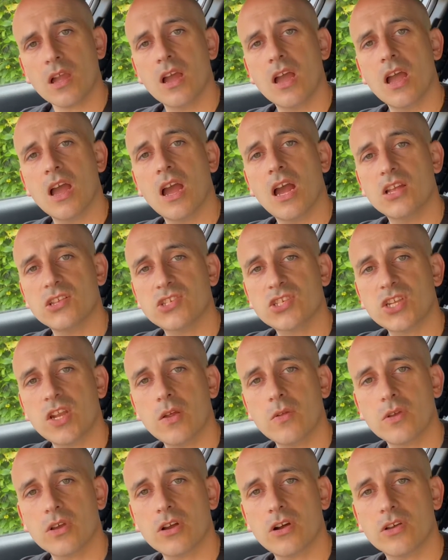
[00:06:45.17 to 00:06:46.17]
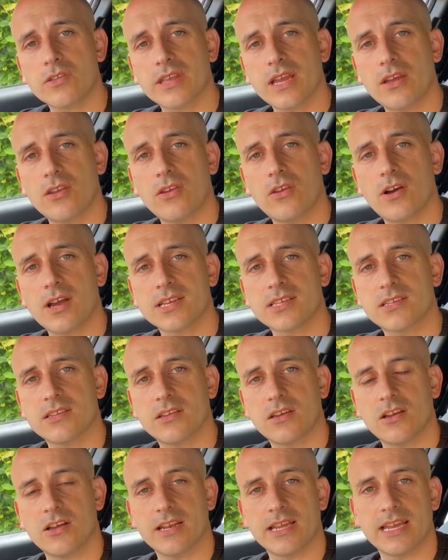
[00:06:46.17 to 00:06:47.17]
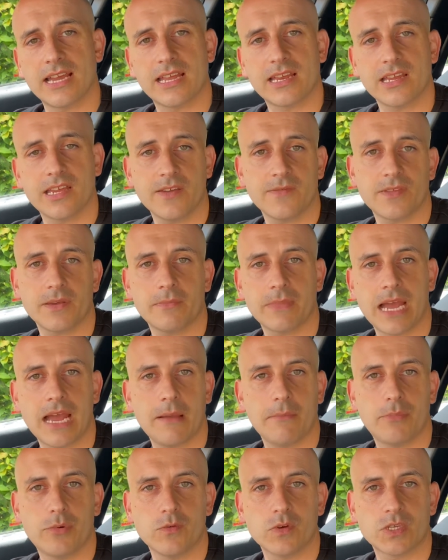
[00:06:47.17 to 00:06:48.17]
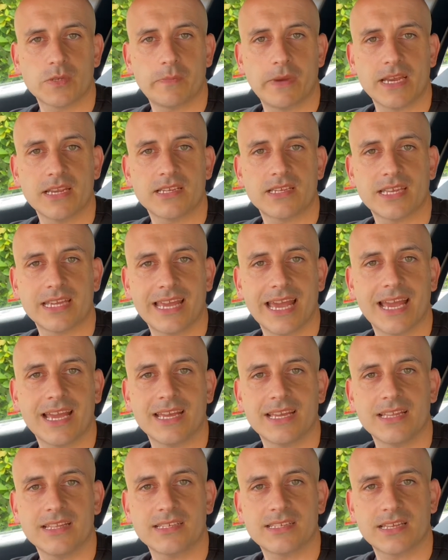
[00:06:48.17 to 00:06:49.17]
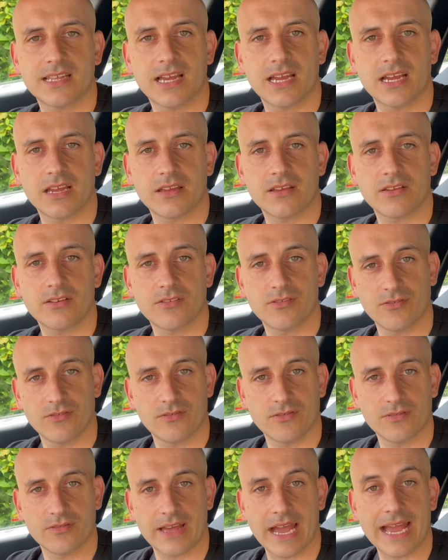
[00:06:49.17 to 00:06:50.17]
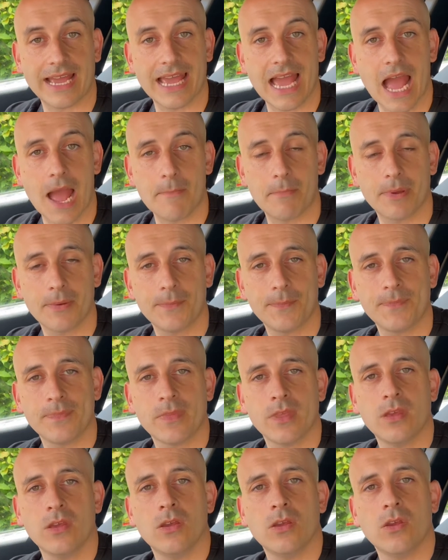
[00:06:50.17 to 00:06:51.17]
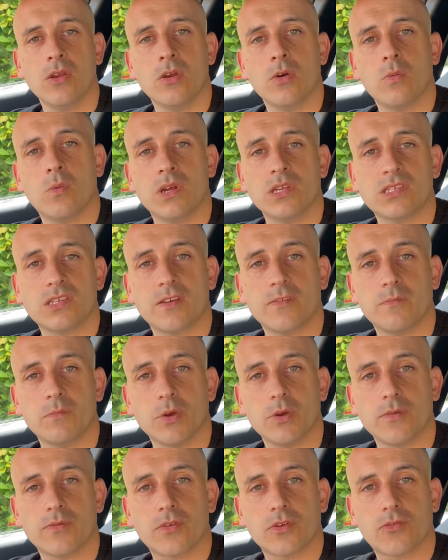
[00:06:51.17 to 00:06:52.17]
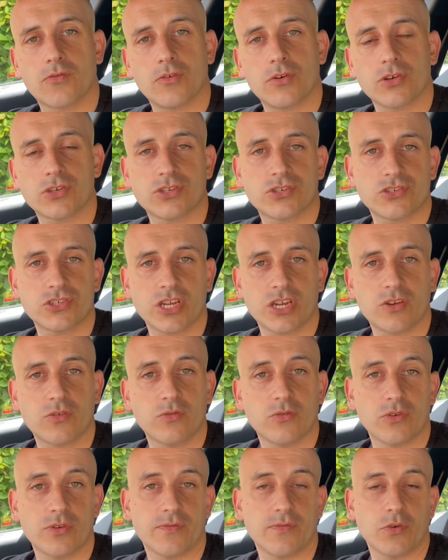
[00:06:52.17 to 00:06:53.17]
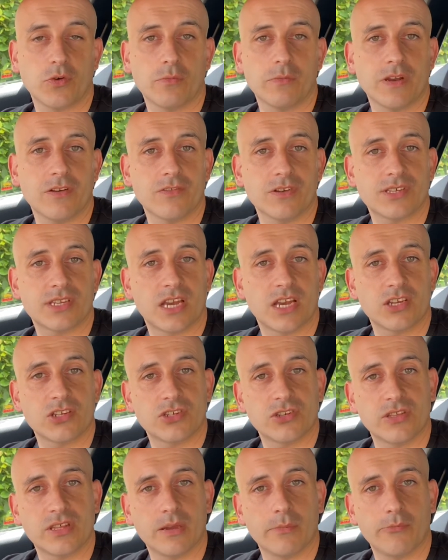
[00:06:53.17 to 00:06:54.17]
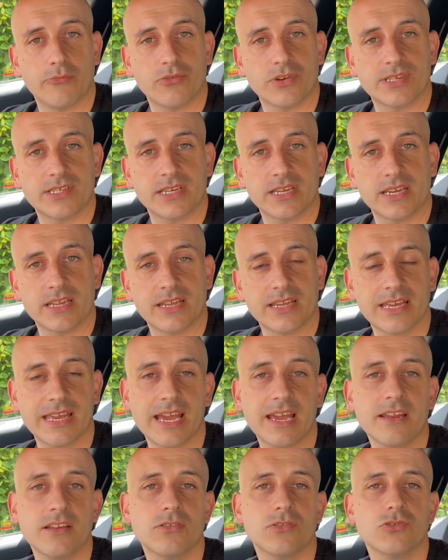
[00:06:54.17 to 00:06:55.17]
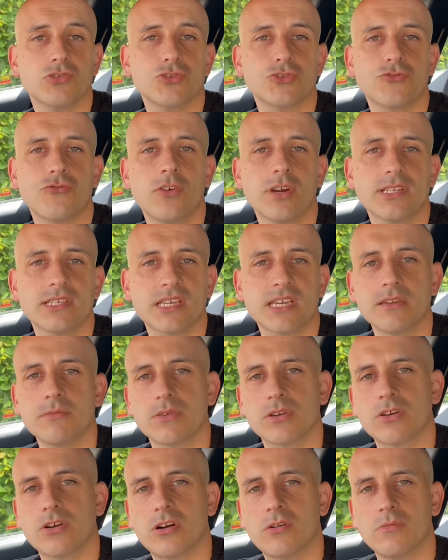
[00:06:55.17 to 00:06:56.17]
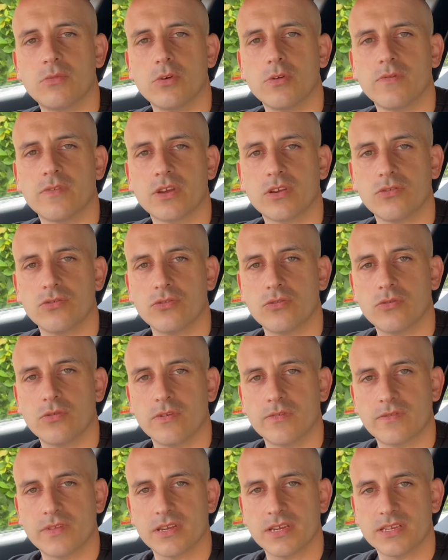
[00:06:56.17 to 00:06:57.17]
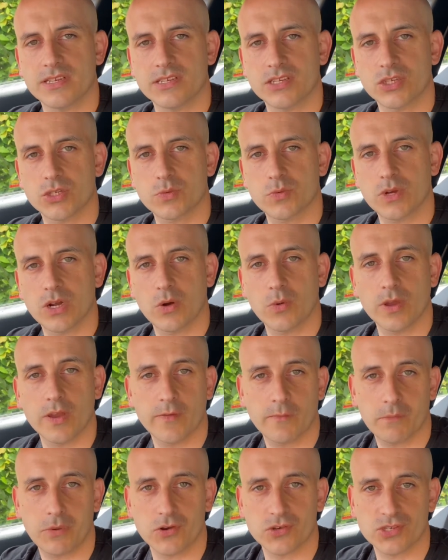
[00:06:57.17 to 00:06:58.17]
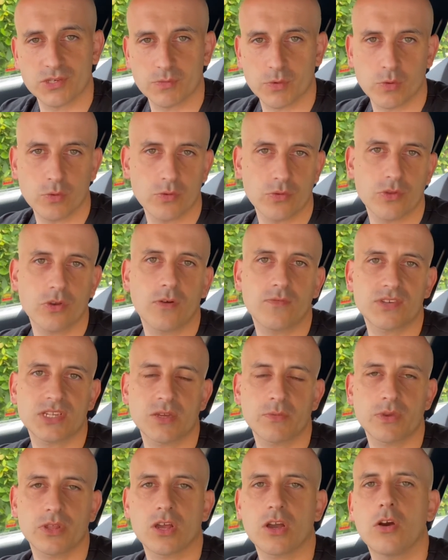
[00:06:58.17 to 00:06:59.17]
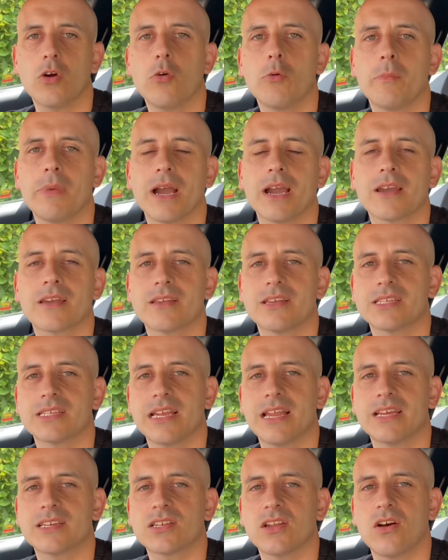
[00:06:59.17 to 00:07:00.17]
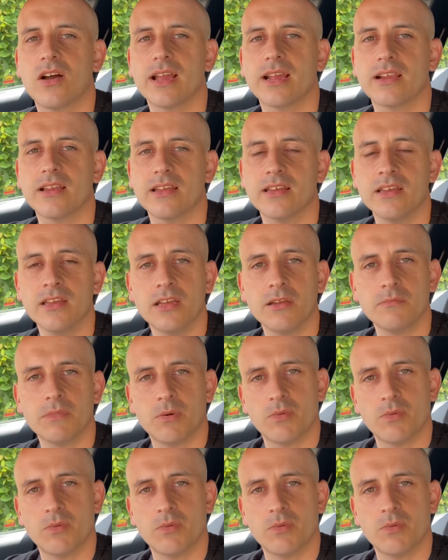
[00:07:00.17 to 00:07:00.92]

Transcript: and slow the car down nice and early and give them ample space to get into that gap. Once they've moved across, check all of your mirrors as you then proceed. Again, try to keep the car moving on all of these as well if possible. Obviously with the hold back it's less likely, but with